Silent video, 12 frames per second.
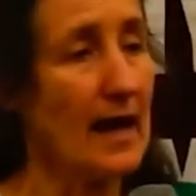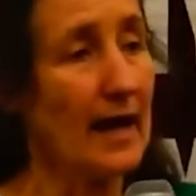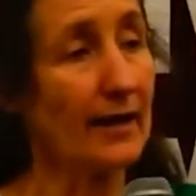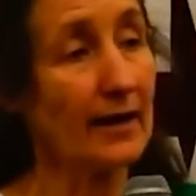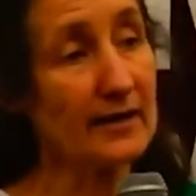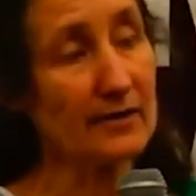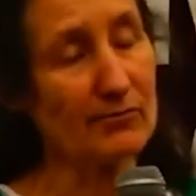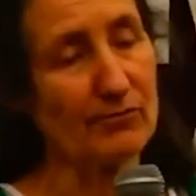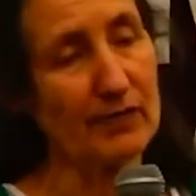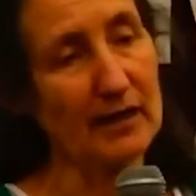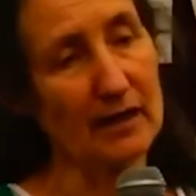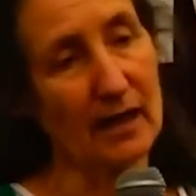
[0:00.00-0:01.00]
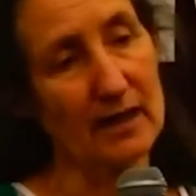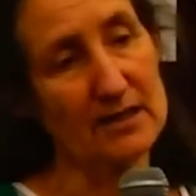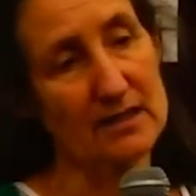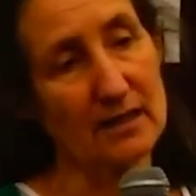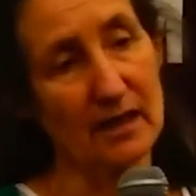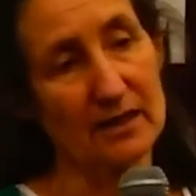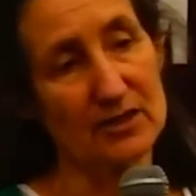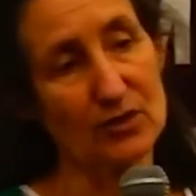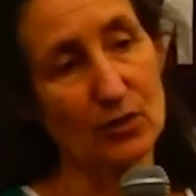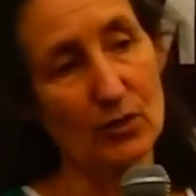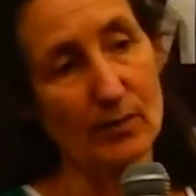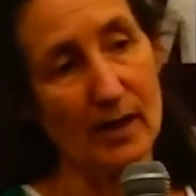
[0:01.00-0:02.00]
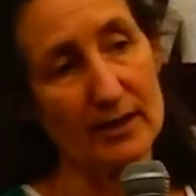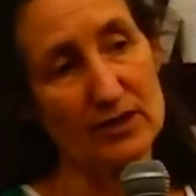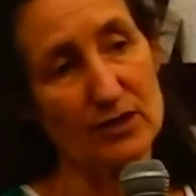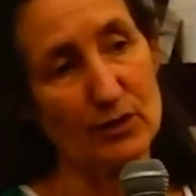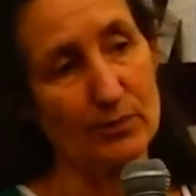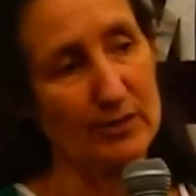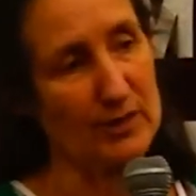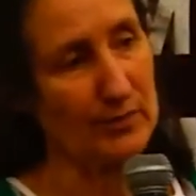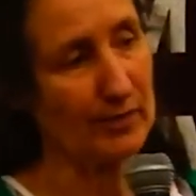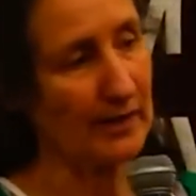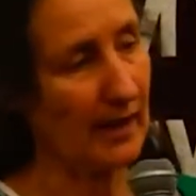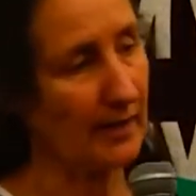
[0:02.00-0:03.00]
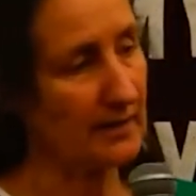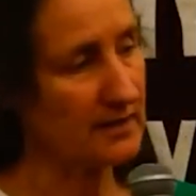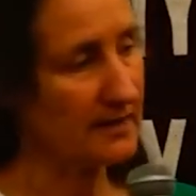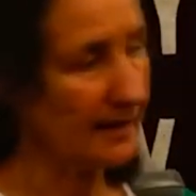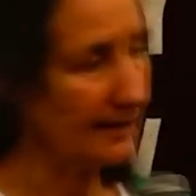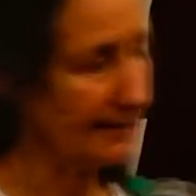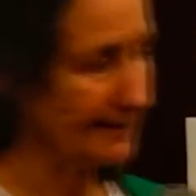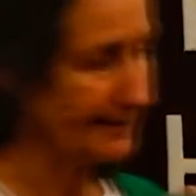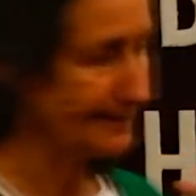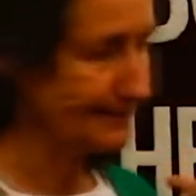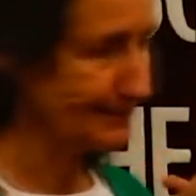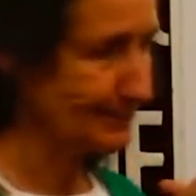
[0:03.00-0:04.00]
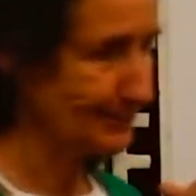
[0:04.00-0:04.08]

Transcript: and I didn't realise that I tore my supraspinatus tendon.